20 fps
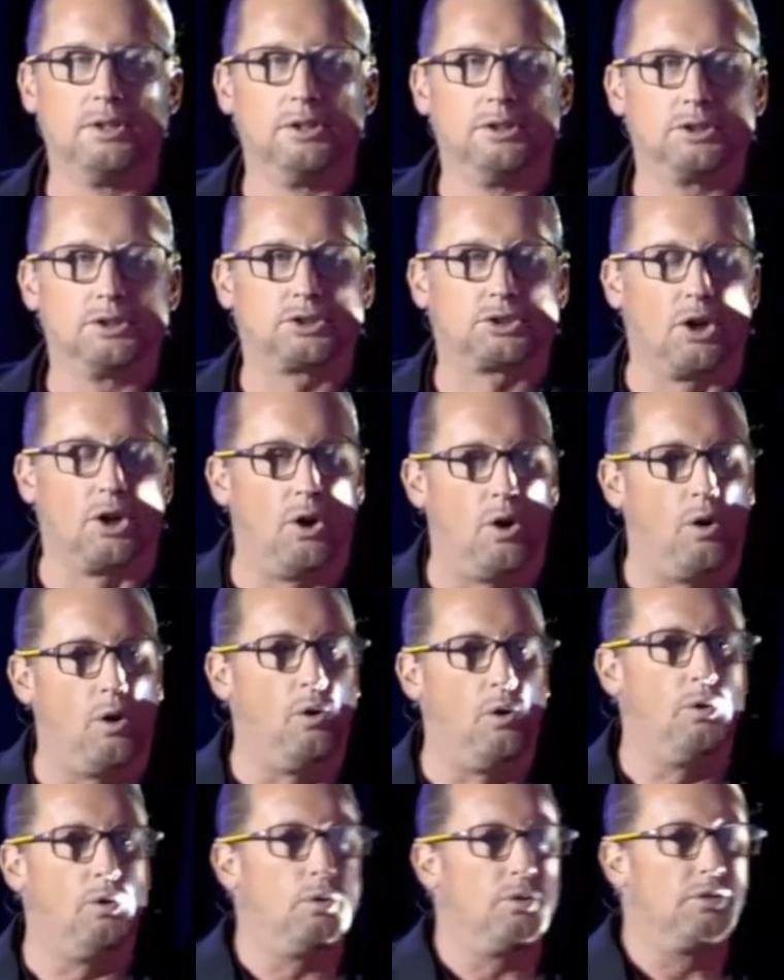
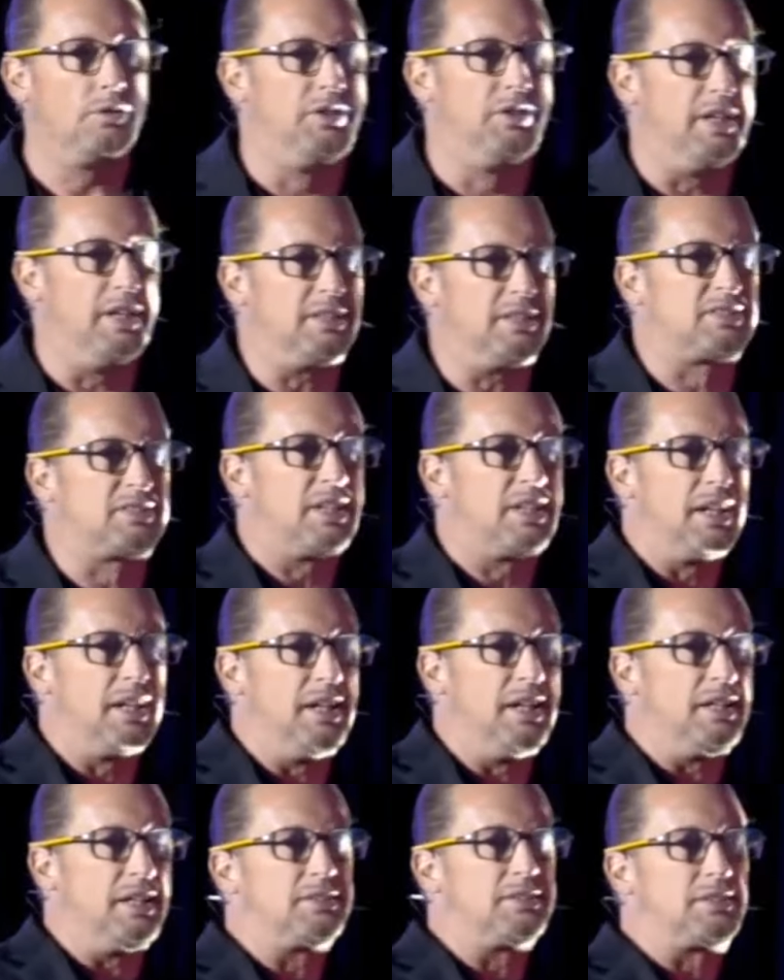So this
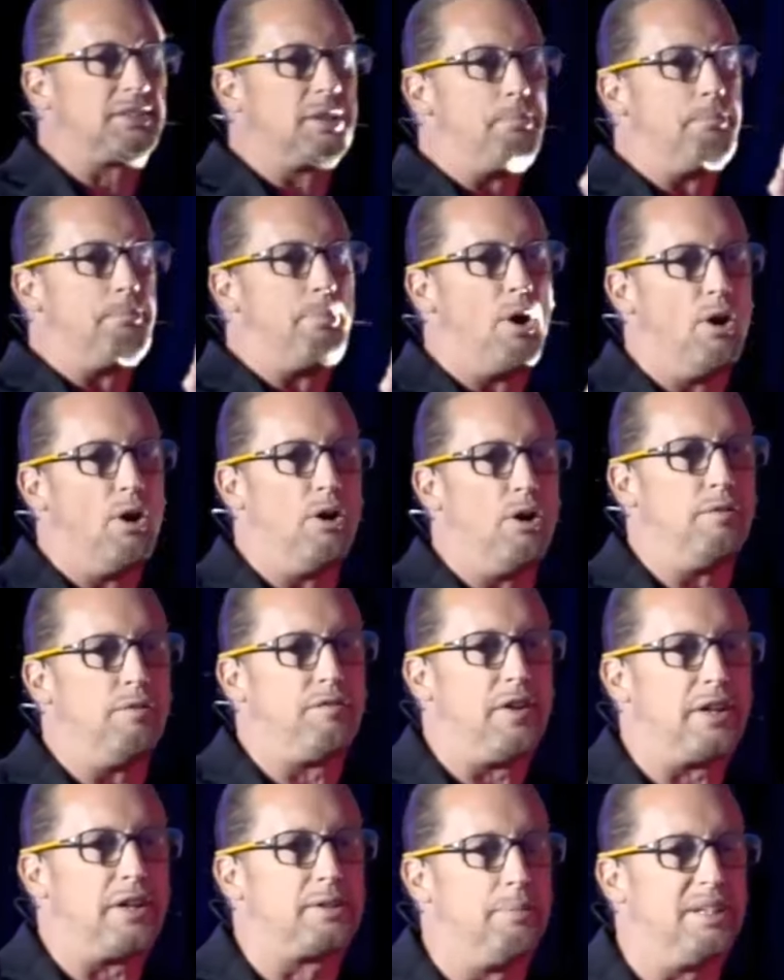is the
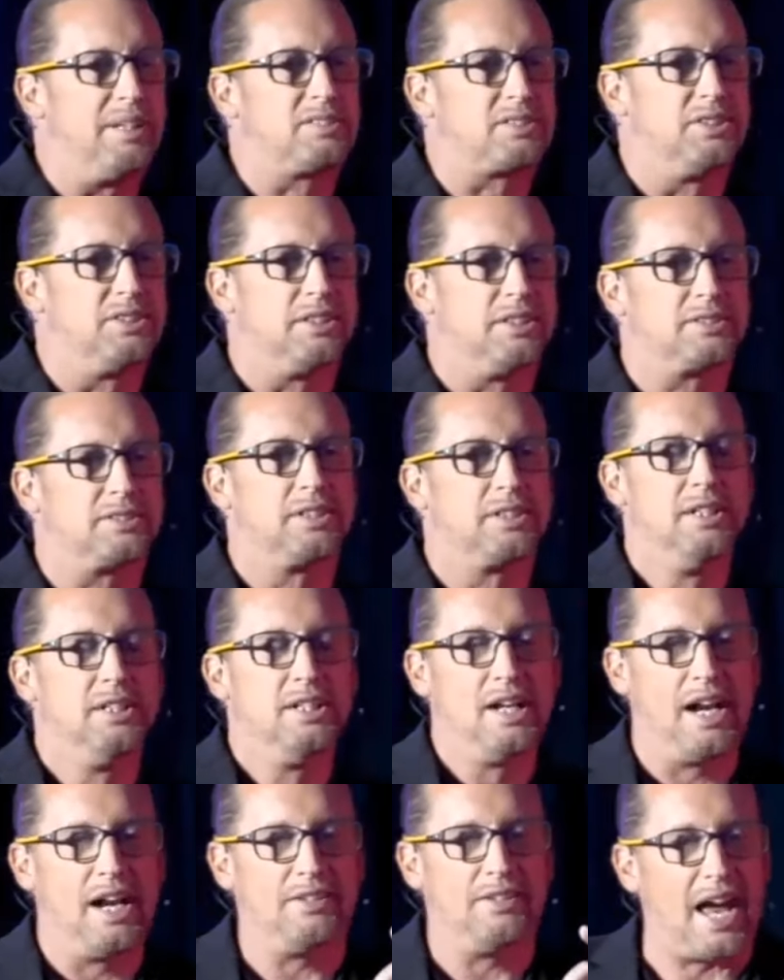perfect business.
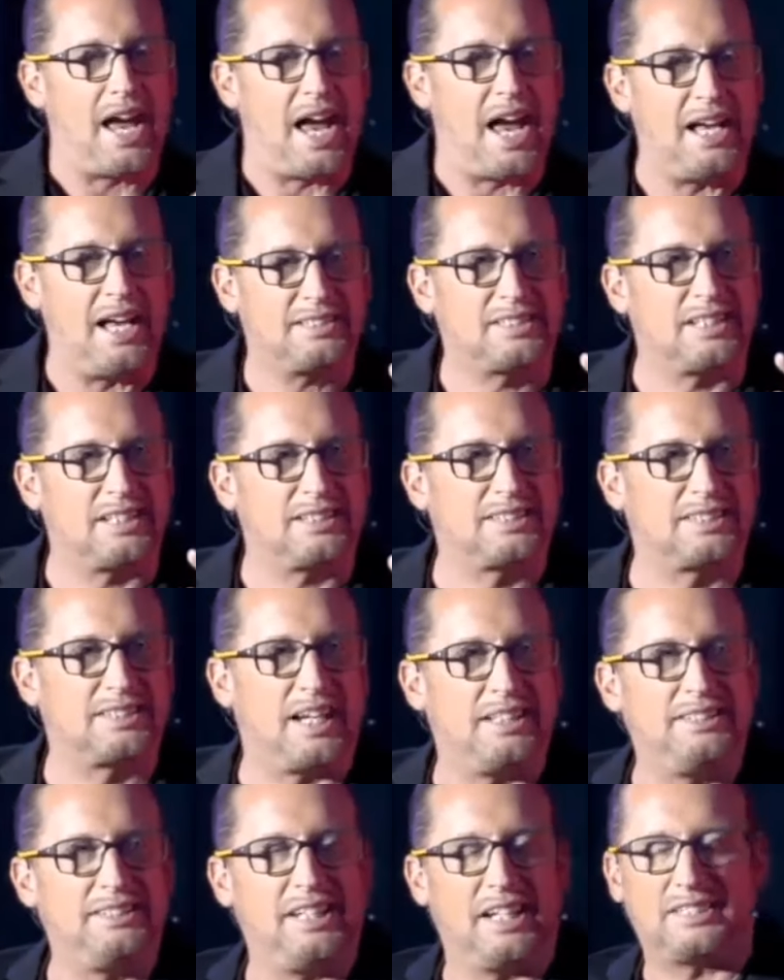And as I
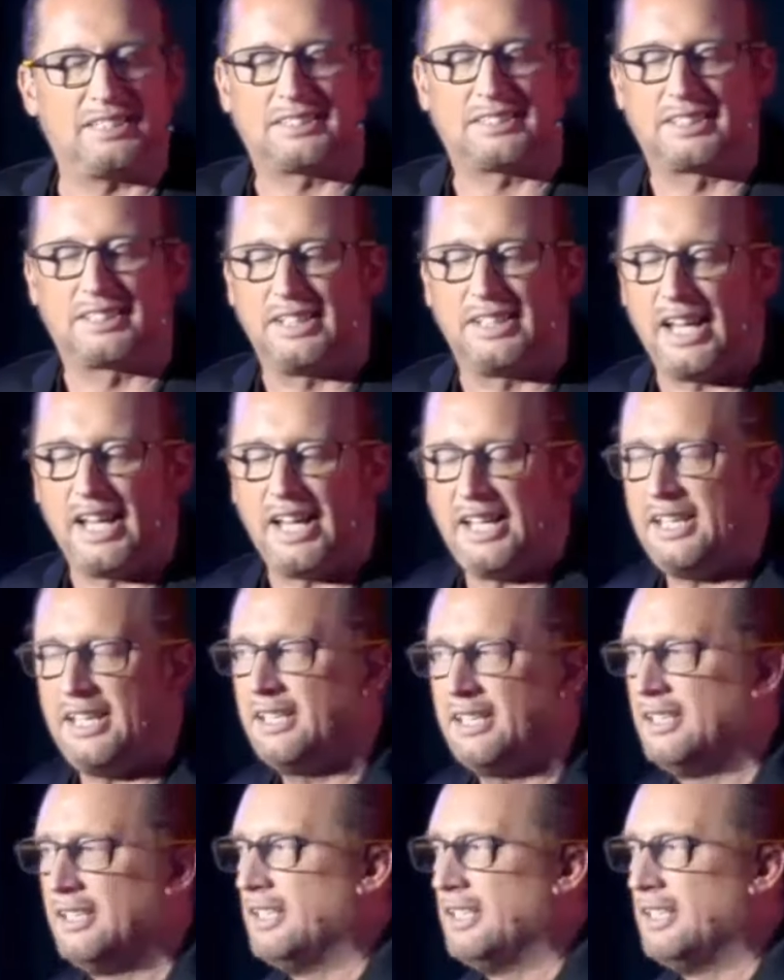said yesterday,